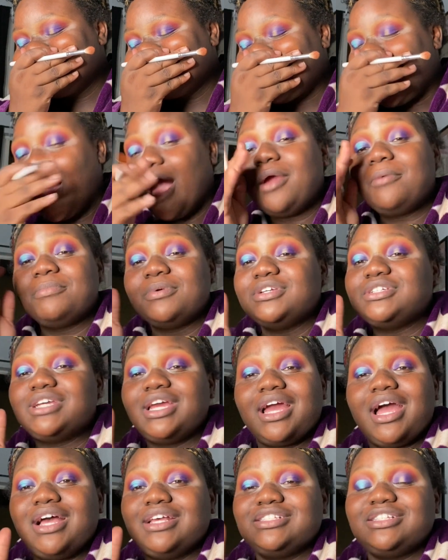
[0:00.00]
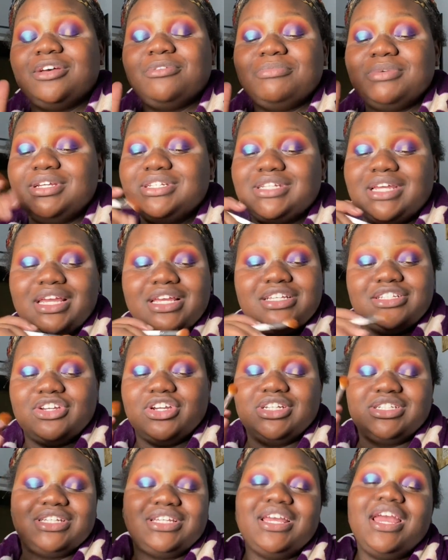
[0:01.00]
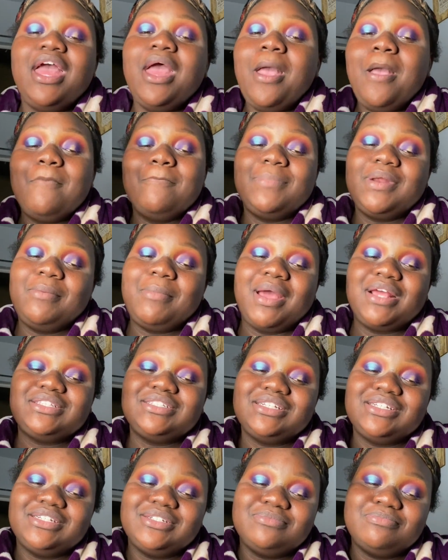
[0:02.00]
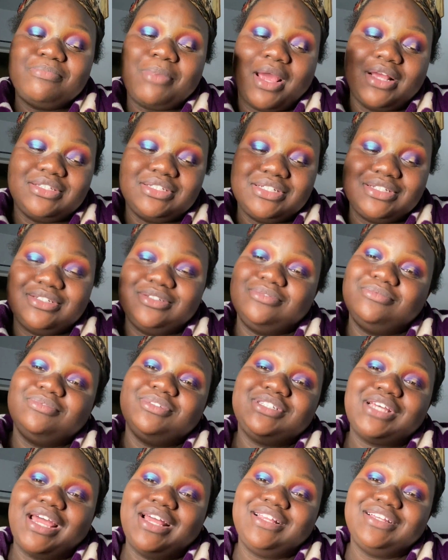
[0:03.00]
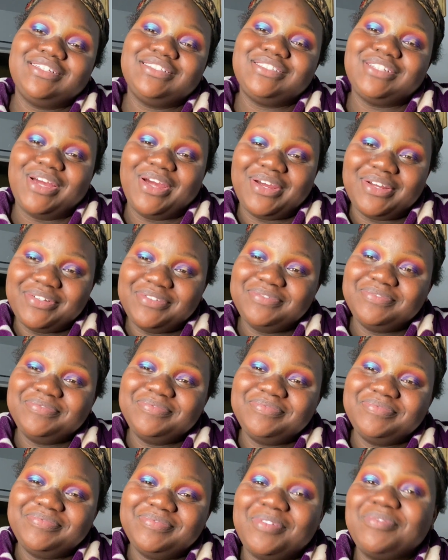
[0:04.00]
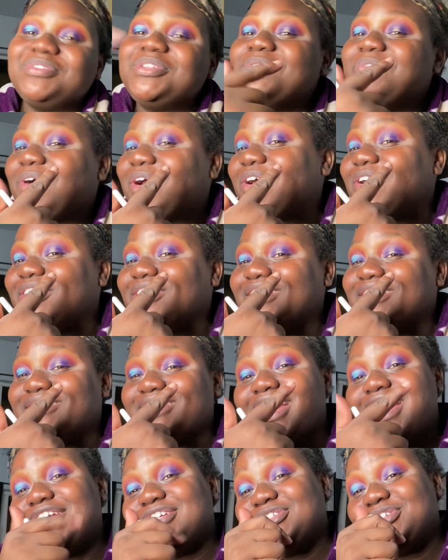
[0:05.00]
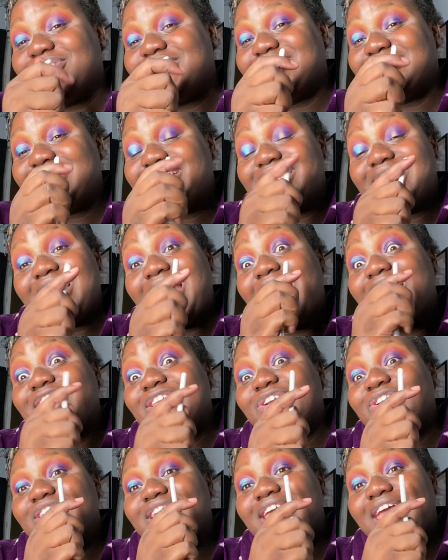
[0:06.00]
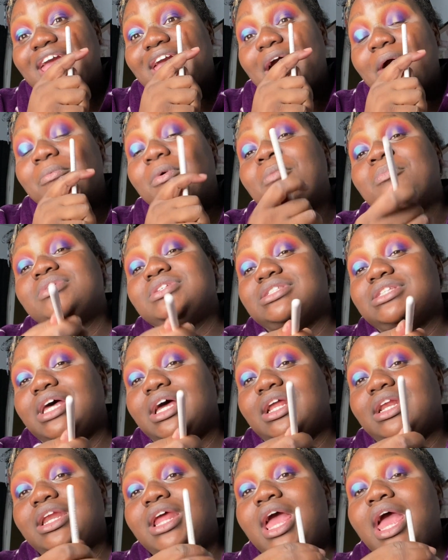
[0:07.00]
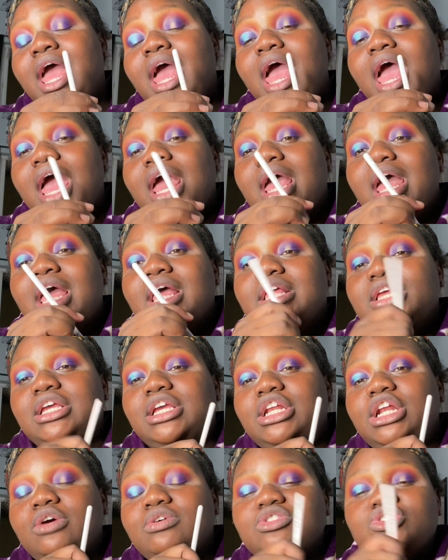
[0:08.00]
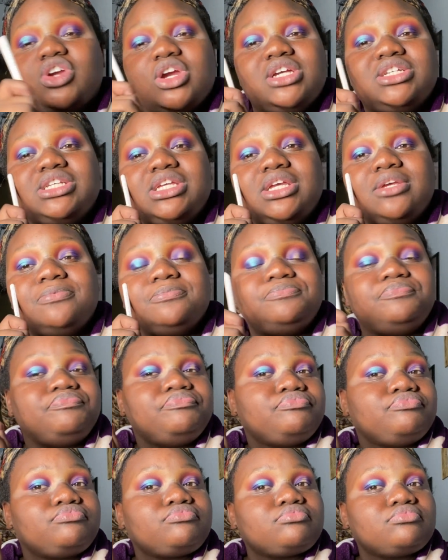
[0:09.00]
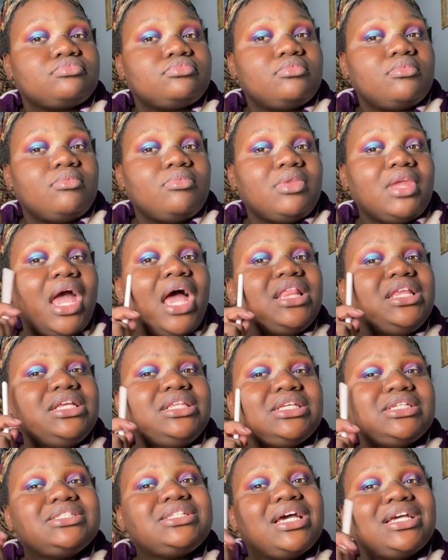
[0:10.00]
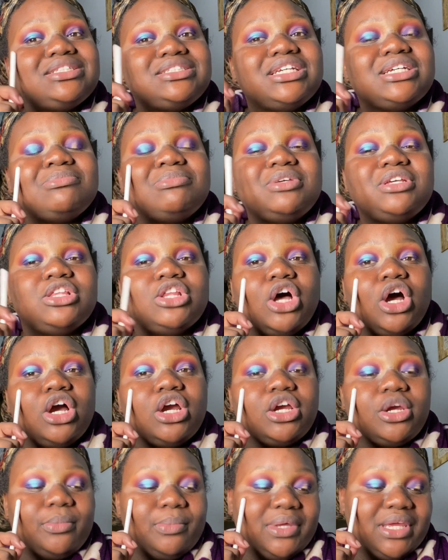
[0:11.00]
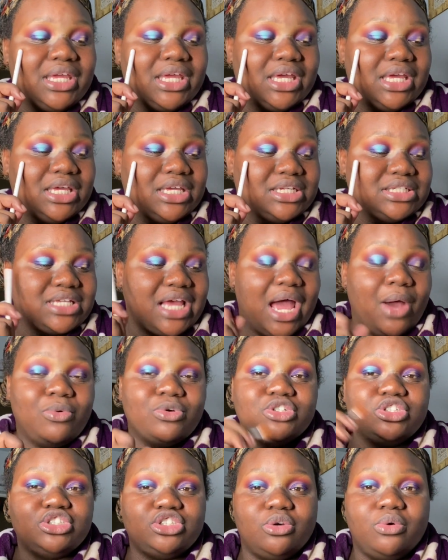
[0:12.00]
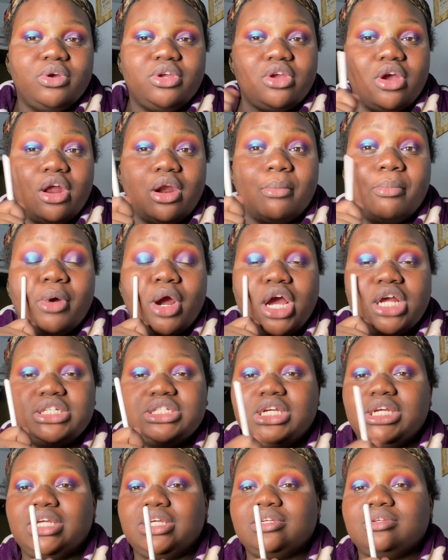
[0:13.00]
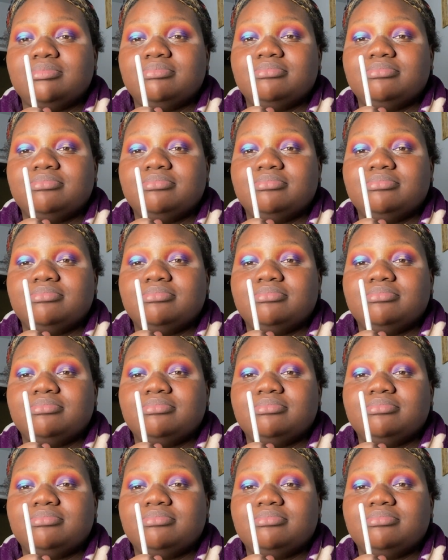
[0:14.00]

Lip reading: I appreciate God so much. Like, it's crazy. But back to silence. Sorry, I'm still working on this eye, as you can see. Like, I literally can't. I'm almost done. You know what's crazy? I think this like took me longer because I was showing y'all the projects,